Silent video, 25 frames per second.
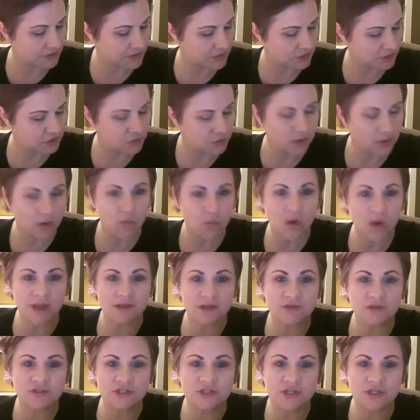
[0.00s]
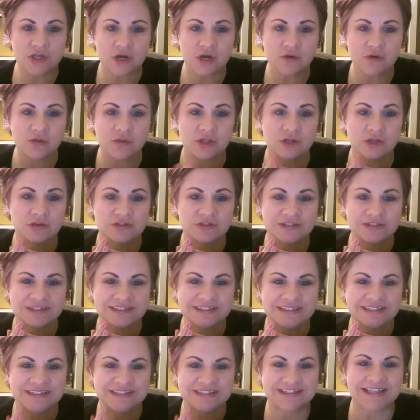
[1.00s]
So I want you to know that your
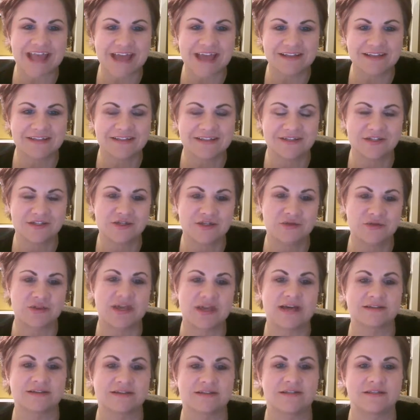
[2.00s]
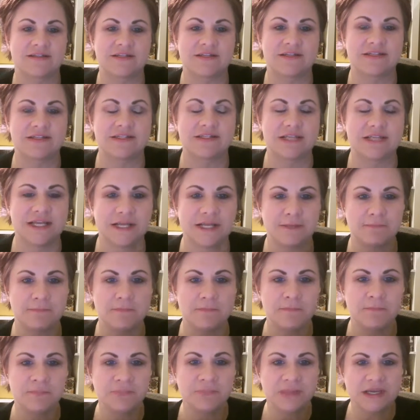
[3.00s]
success in 2016
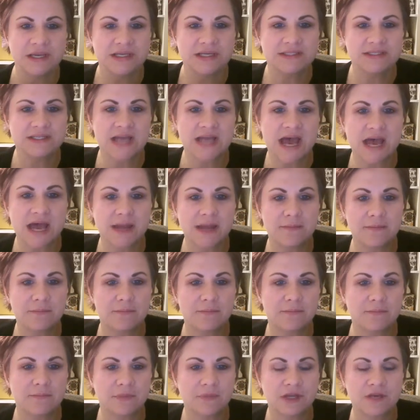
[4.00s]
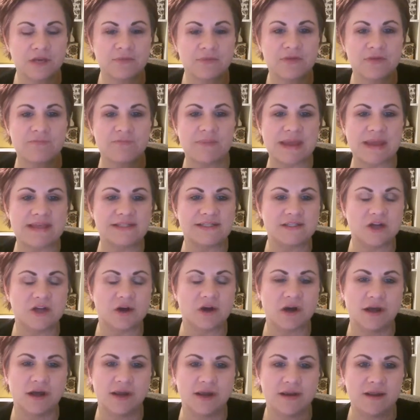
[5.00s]
is not going to be based
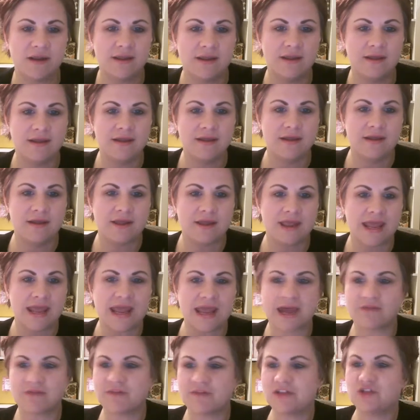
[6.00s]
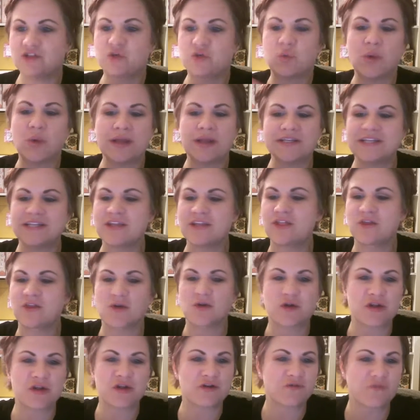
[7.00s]
on having 20,
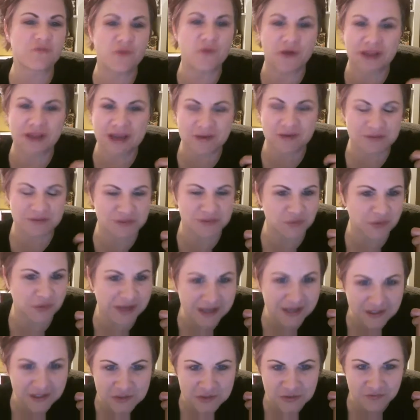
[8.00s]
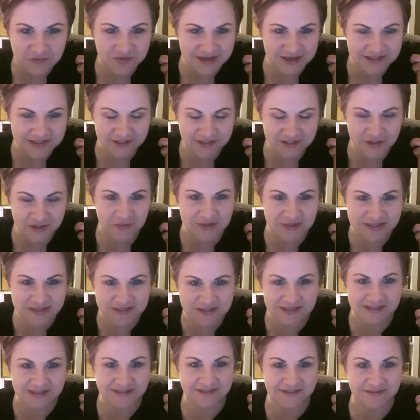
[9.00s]
30, or 40 hours a week to invest in your
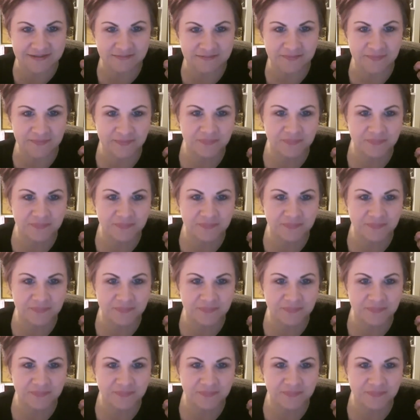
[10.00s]
business.